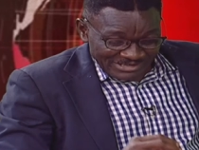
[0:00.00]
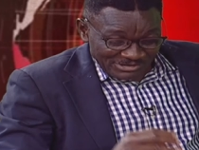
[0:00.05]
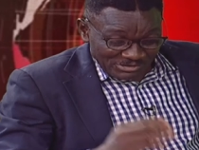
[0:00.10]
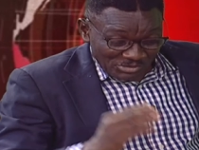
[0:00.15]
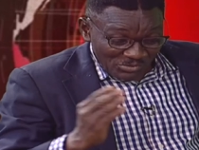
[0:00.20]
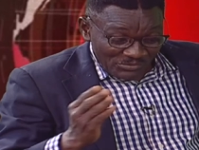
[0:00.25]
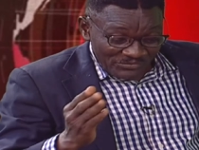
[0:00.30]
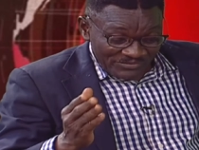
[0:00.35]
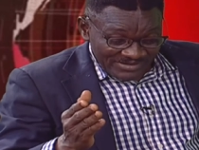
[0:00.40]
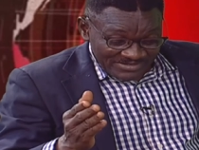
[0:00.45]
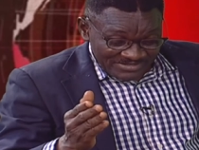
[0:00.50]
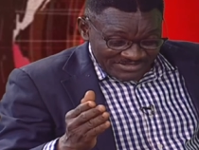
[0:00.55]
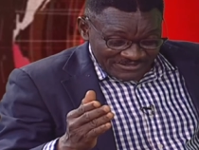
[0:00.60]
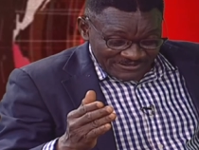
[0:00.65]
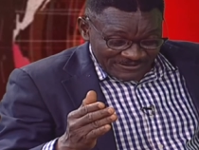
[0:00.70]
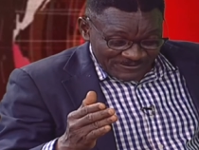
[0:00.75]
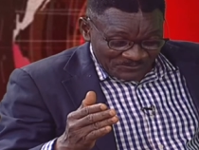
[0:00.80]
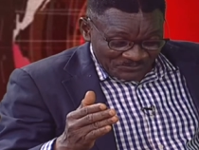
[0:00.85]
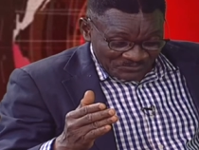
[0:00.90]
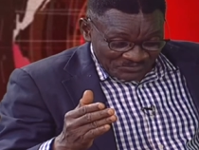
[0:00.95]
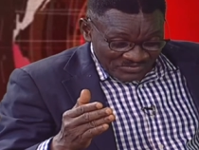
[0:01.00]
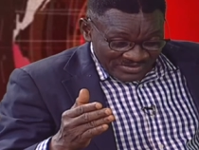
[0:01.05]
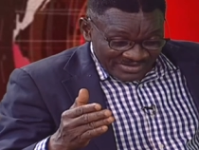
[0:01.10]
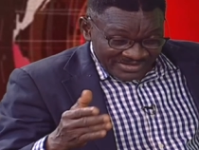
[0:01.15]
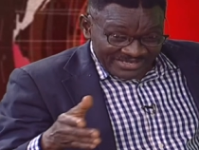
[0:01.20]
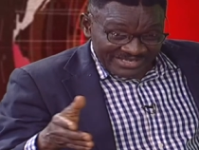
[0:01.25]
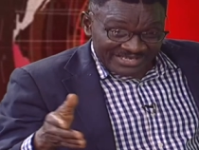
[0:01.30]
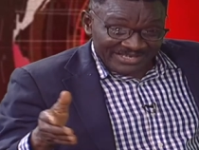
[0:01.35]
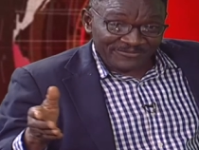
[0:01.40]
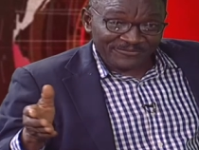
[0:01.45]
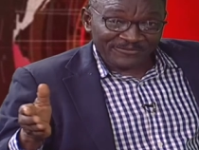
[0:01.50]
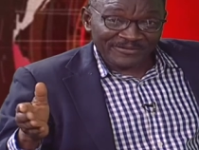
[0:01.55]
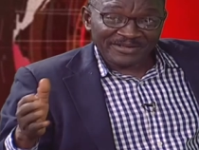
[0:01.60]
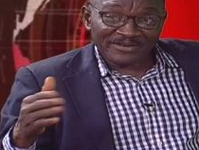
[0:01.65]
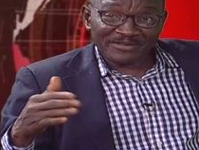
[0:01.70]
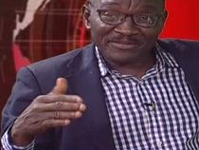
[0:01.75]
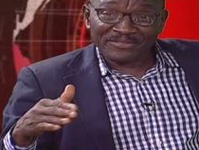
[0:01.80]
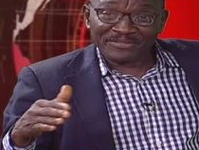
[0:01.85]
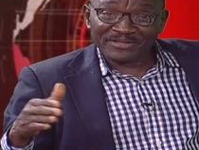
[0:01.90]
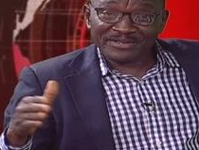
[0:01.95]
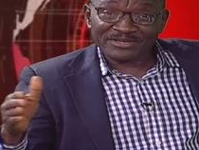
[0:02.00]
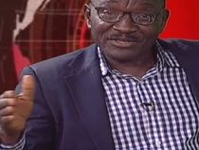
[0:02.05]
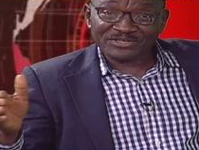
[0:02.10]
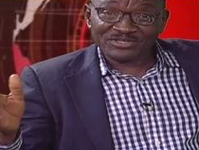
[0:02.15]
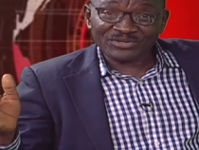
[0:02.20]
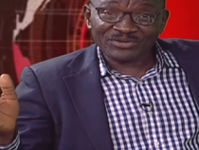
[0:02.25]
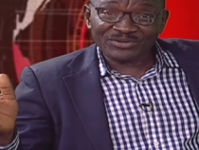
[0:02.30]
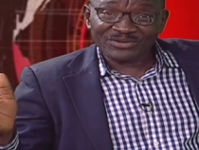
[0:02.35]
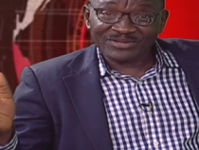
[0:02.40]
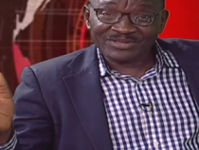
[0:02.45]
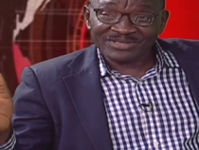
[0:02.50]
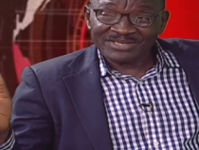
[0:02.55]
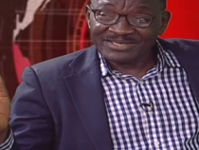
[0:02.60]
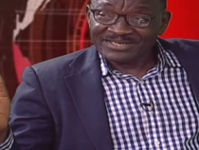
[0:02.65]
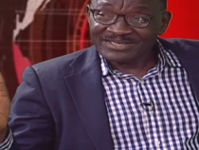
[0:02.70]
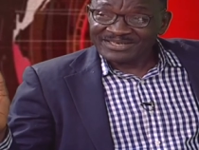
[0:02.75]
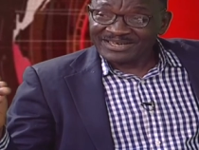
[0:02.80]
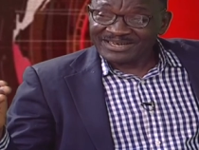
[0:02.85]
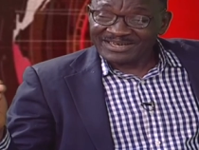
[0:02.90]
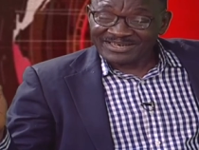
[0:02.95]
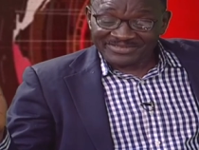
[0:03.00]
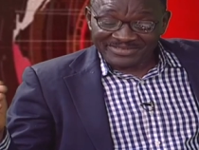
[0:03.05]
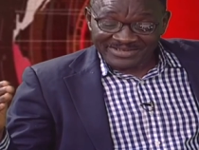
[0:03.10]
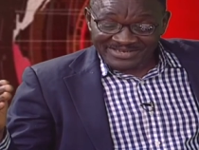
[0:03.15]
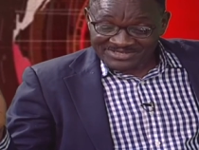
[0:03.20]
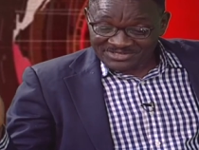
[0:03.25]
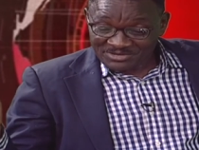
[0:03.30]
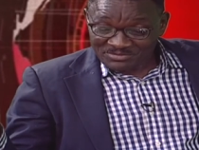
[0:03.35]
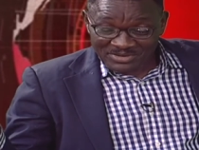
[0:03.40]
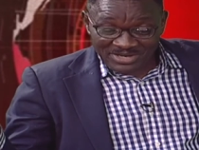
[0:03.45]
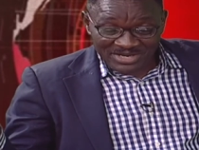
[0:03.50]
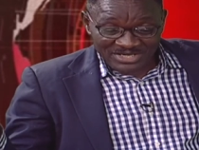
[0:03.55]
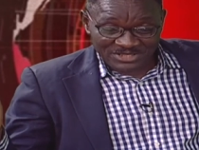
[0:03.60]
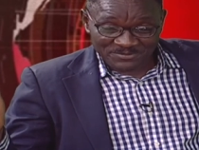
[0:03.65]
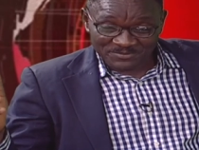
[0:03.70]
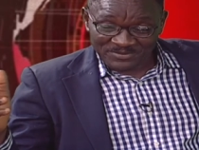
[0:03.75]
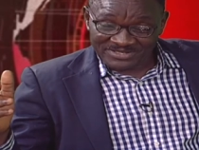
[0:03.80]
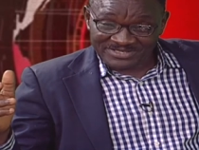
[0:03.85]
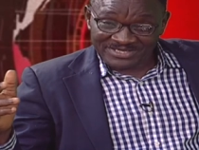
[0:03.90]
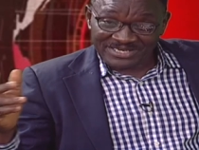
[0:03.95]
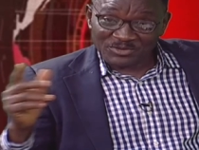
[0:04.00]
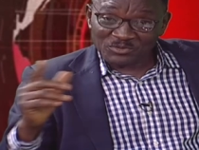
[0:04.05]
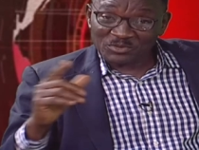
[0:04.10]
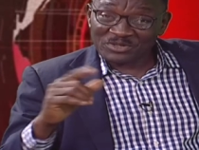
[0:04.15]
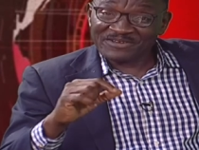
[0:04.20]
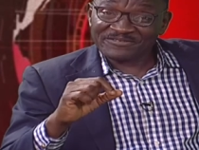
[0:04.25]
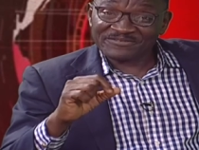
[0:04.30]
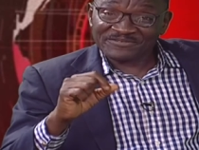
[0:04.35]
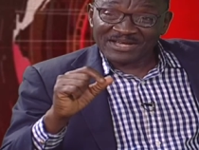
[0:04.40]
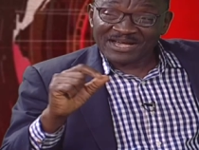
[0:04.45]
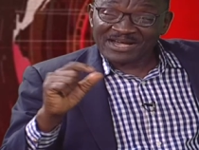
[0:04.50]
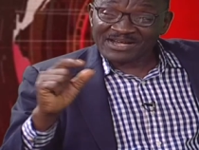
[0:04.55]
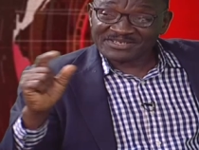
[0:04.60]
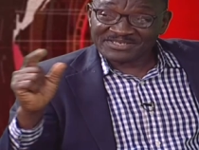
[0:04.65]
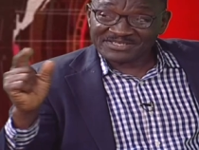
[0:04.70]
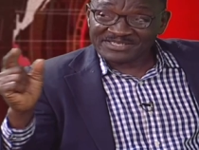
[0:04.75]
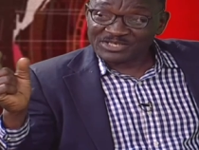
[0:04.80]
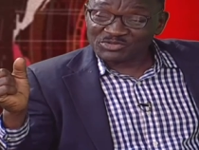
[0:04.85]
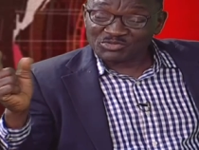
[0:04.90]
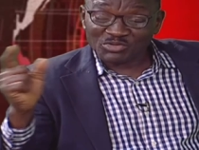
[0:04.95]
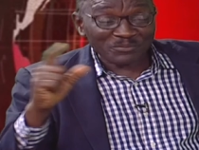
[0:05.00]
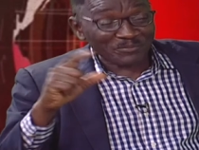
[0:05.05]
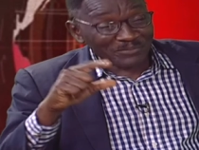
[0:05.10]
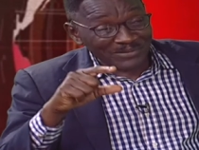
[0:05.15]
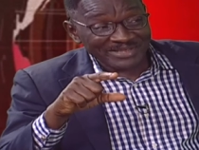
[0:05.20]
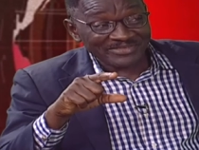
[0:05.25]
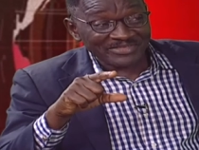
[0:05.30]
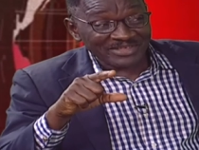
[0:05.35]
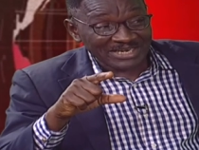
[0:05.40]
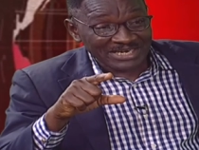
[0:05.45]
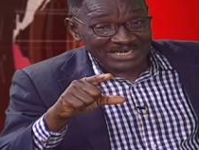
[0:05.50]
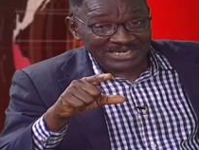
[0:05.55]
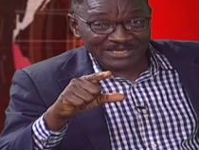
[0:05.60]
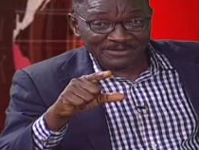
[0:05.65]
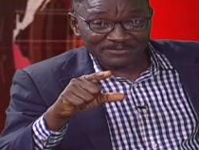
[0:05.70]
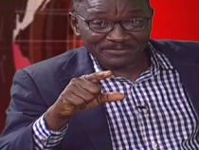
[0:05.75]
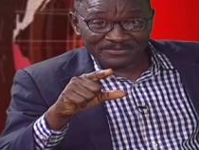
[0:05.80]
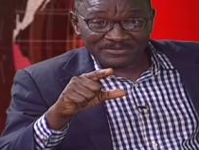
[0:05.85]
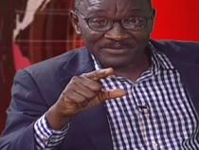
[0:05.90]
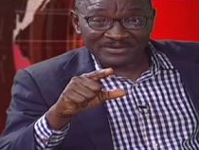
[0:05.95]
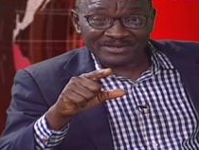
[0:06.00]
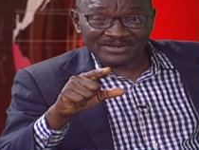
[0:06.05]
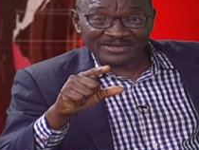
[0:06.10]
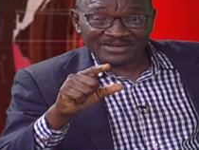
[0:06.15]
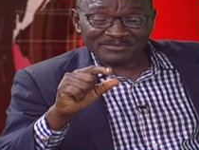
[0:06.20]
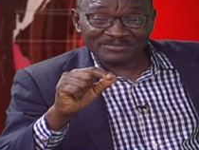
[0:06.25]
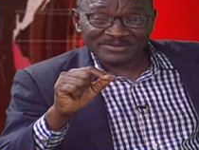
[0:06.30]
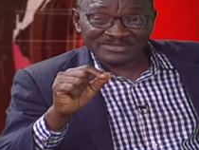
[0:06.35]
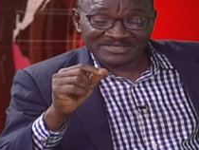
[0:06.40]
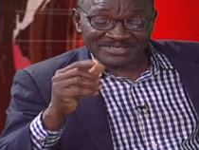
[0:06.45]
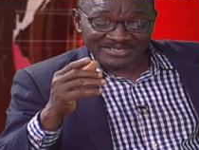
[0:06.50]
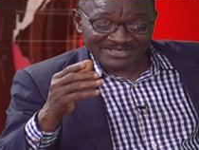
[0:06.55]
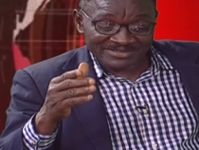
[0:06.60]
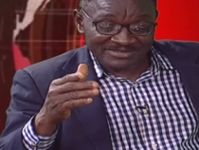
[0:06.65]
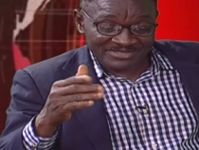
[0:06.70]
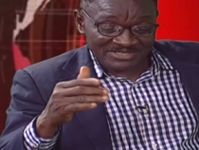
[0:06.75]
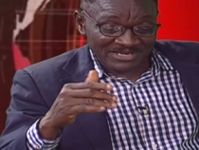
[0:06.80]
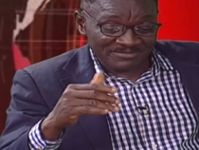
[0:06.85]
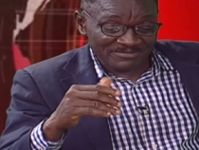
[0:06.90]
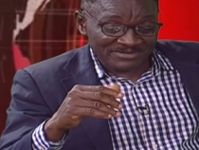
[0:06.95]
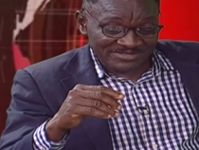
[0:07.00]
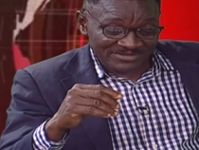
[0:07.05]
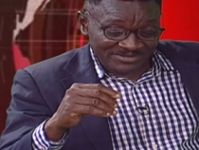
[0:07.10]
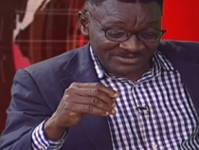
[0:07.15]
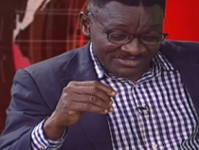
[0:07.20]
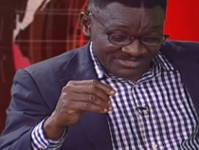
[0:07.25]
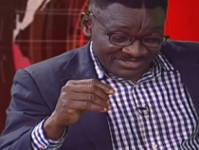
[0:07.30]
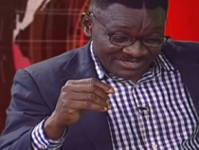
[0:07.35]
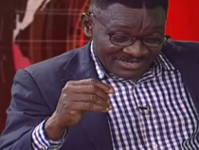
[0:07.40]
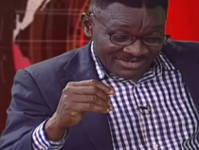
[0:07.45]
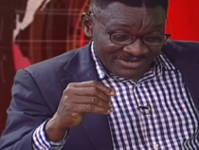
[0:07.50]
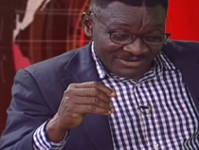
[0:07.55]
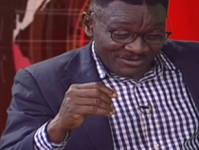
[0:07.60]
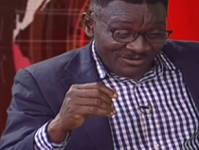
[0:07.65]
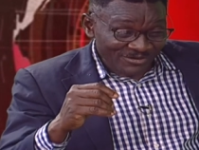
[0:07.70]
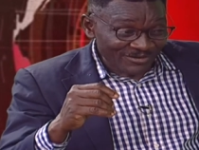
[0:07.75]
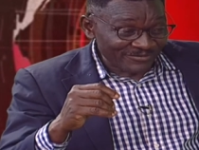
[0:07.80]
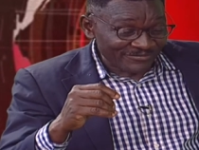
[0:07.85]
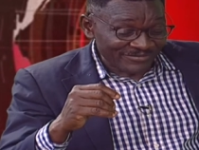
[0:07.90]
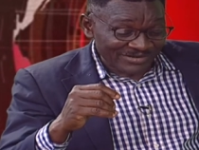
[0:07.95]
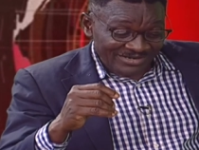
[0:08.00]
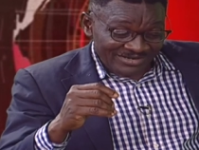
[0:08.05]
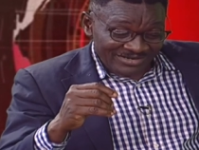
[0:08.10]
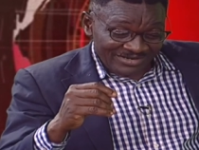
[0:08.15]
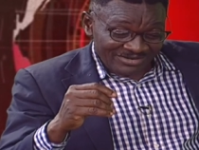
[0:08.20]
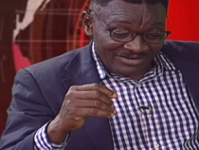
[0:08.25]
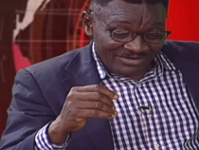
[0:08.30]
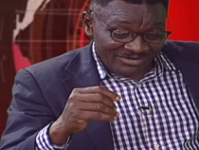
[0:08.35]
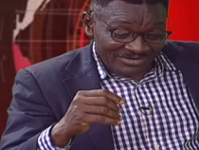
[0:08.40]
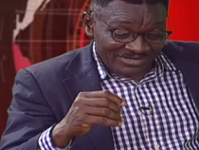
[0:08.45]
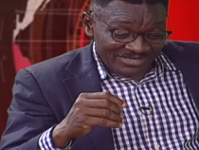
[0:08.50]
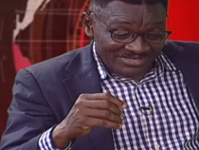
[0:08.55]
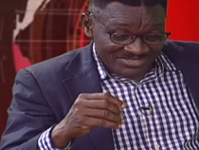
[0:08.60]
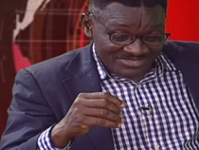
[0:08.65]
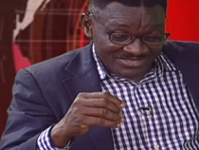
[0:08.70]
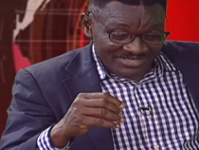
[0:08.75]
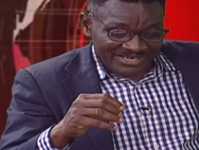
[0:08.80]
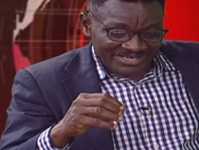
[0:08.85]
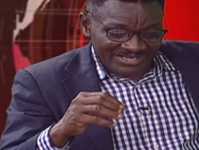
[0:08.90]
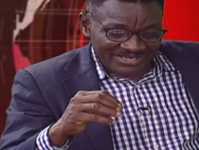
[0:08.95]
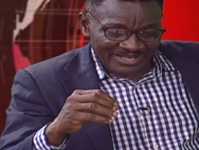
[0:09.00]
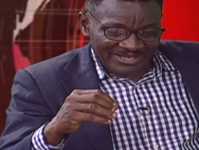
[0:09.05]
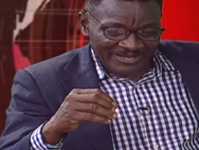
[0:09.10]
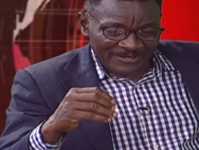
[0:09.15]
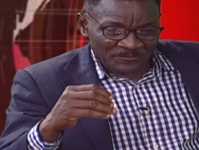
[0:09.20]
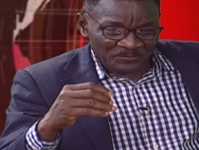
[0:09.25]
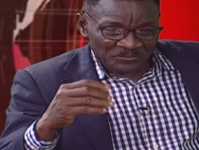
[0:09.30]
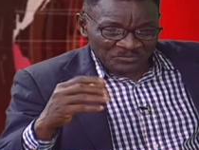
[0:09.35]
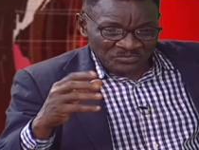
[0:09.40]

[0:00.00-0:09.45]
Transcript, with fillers: know that um, if anything at all, uh, there is some aspect. I would have asked that we play the clip, uh, but then time is not of our, on our side here,